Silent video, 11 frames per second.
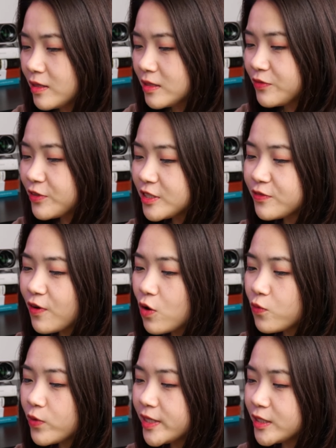First of all,
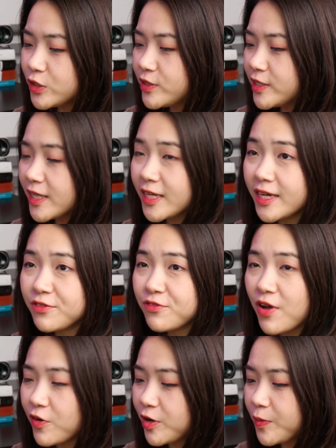we need to declare a
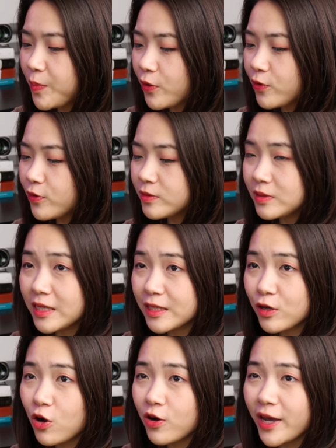variable, let's
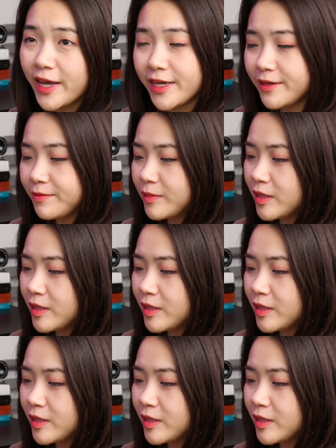call a,